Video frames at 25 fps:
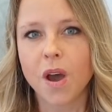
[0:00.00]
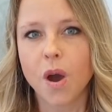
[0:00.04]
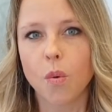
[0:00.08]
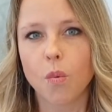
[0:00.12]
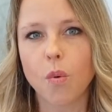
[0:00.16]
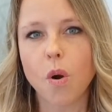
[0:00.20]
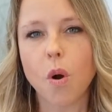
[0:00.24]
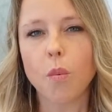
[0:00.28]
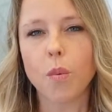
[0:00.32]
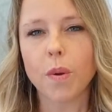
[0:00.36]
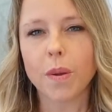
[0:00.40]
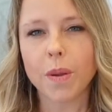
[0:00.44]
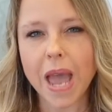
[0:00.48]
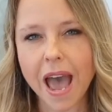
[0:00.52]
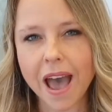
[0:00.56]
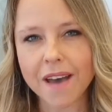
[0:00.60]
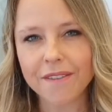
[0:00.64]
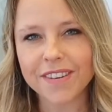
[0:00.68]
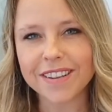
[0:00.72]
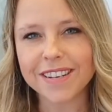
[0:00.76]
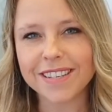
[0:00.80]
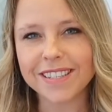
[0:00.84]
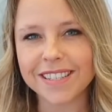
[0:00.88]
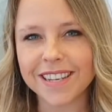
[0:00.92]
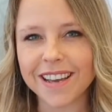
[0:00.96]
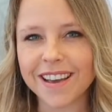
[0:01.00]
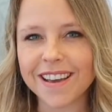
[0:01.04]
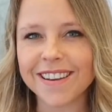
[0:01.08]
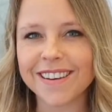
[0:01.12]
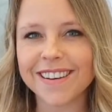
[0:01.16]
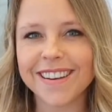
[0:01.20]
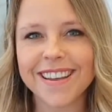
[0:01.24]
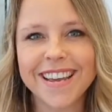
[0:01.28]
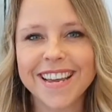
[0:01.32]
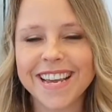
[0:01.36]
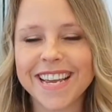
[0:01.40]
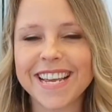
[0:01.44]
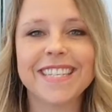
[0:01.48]
What we haven't
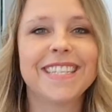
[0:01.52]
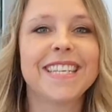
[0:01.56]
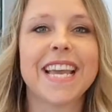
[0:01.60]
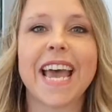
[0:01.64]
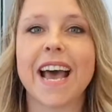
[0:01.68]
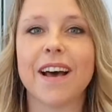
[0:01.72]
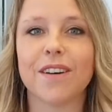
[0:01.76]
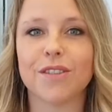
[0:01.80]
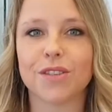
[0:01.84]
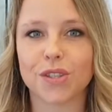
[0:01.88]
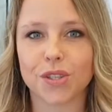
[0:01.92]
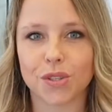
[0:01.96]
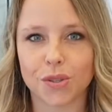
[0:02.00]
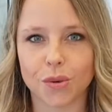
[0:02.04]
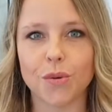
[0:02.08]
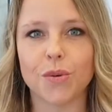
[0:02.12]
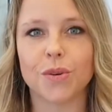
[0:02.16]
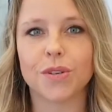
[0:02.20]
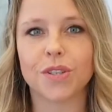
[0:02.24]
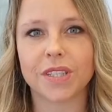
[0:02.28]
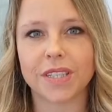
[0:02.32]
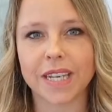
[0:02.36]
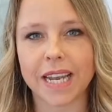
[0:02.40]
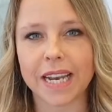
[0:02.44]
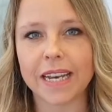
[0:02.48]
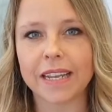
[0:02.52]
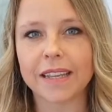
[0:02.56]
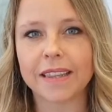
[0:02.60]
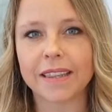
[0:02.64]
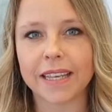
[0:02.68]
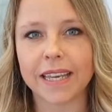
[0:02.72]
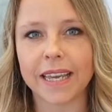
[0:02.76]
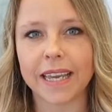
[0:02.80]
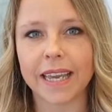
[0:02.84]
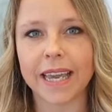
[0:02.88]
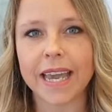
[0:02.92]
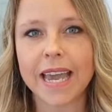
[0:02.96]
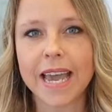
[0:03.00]
done is outsourced
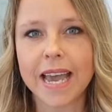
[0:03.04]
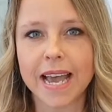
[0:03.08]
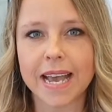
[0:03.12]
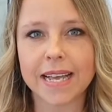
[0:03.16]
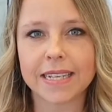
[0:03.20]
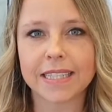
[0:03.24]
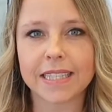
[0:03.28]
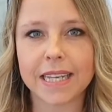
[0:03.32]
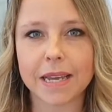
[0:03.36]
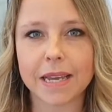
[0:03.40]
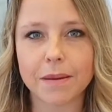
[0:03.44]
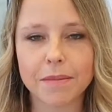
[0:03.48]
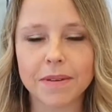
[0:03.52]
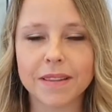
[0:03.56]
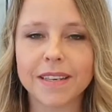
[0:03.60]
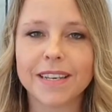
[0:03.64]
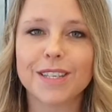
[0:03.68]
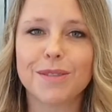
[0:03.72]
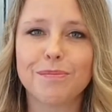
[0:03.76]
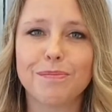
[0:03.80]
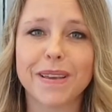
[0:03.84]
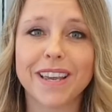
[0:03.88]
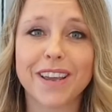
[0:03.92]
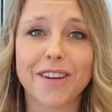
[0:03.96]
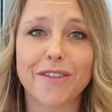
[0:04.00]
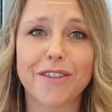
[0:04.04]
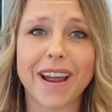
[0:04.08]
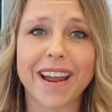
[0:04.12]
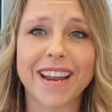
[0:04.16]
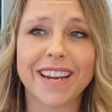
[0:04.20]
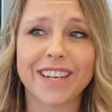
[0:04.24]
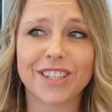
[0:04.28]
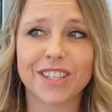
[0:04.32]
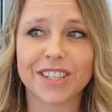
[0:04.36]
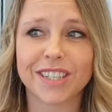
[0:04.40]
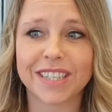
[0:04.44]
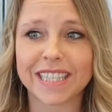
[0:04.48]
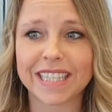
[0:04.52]
anything, and some of these bigger
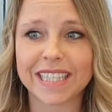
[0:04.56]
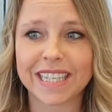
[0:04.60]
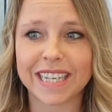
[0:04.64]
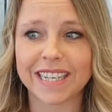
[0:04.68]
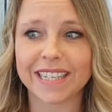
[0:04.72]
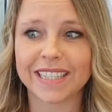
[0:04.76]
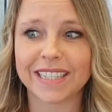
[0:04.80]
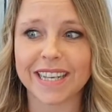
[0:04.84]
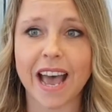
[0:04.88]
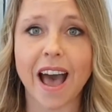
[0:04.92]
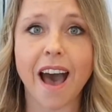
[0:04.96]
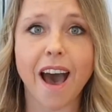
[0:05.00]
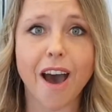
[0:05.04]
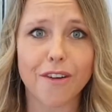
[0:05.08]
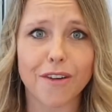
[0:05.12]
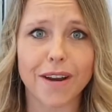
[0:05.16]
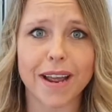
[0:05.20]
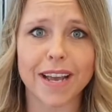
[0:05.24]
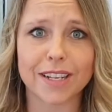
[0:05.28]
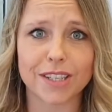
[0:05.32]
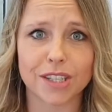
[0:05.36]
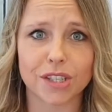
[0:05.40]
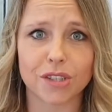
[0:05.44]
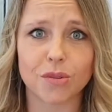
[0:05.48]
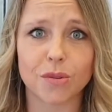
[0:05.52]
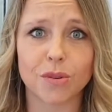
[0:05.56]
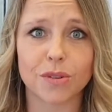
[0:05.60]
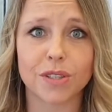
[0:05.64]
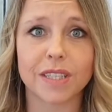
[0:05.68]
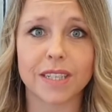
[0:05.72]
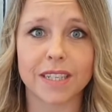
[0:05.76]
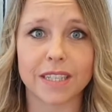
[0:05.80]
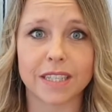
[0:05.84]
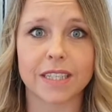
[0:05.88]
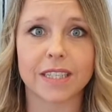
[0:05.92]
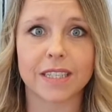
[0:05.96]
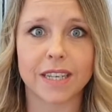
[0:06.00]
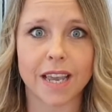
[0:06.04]
agencies are
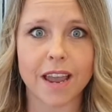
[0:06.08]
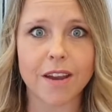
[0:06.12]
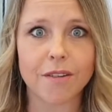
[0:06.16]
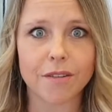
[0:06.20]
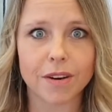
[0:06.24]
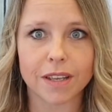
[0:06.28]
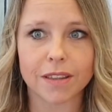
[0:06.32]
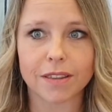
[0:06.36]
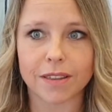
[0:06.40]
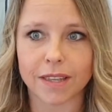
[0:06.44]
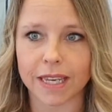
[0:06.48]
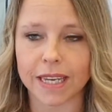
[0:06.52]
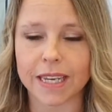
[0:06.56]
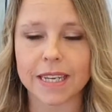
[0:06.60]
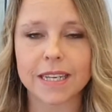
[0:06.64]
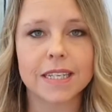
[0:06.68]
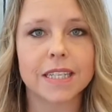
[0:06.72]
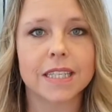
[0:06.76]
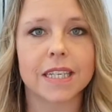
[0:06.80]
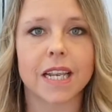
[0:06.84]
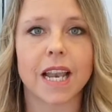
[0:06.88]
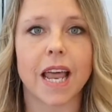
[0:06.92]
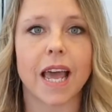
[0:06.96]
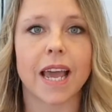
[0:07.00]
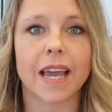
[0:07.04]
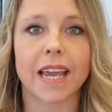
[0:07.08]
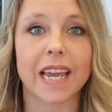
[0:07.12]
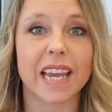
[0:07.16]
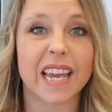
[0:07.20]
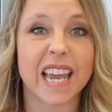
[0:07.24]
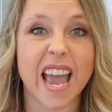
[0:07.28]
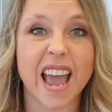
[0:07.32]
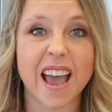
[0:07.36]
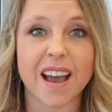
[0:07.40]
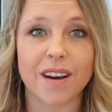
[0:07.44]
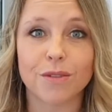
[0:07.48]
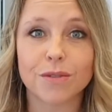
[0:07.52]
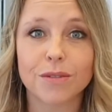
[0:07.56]
outsourcing scary things like
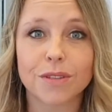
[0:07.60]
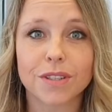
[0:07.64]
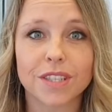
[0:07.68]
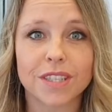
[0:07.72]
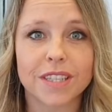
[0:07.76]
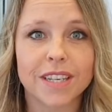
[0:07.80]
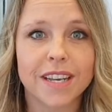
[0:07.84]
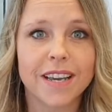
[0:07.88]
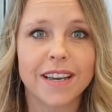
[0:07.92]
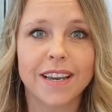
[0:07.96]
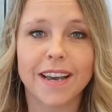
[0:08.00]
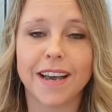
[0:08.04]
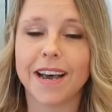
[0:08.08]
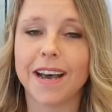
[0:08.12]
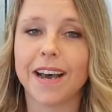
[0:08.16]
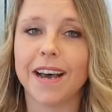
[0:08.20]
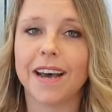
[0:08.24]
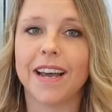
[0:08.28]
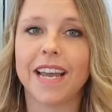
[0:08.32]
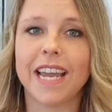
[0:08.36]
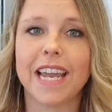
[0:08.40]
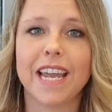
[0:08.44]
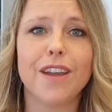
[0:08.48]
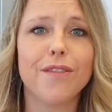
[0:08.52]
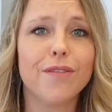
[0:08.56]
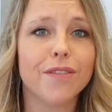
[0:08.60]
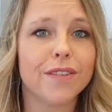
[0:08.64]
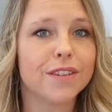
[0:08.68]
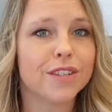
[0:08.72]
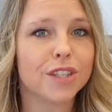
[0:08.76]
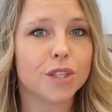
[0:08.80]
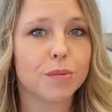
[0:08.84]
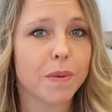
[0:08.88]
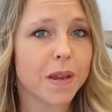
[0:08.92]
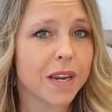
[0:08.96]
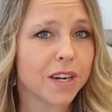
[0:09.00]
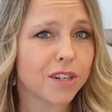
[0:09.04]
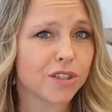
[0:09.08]
accounts, even
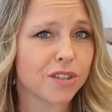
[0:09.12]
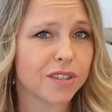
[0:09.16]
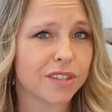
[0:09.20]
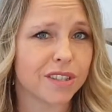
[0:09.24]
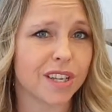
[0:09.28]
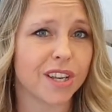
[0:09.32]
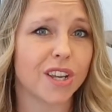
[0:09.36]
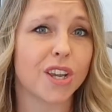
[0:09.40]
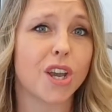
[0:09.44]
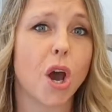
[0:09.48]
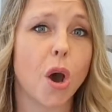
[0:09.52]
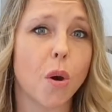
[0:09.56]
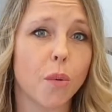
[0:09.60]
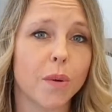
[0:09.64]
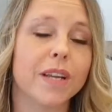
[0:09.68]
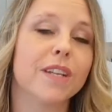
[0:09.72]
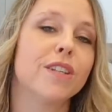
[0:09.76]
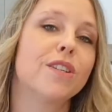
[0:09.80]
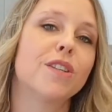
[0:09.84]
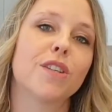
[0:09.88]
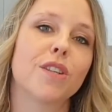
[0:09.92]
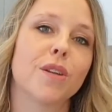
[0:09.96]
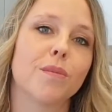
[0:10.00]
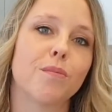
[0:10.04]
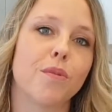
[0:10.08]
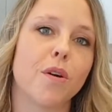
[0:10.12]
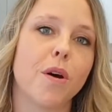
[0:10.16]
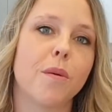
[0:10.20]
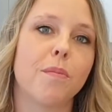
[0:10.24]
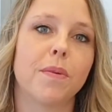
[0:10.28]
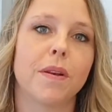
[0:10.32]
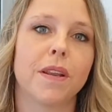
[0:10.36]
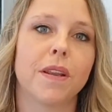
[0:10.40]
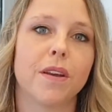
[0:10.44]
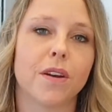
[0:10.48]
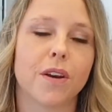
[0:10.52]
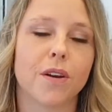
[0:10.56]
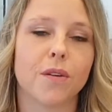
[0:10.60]
inspections and going to the
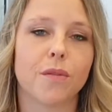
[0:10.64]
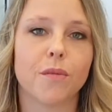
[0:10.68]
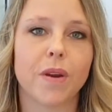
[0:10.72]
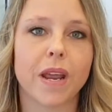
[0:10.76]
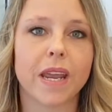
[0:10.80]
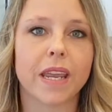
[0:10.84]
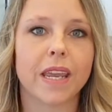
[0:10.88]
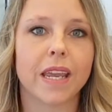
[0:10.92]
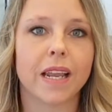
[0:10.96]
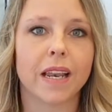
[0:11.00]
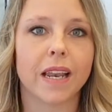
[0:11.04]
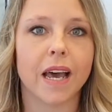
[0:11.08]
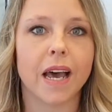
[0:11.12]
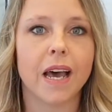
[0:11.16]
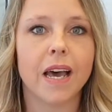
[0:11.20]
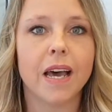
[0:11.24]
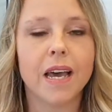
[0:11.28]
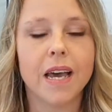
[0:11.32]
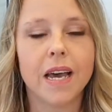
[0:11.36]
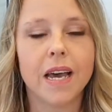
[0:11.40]
property on a regular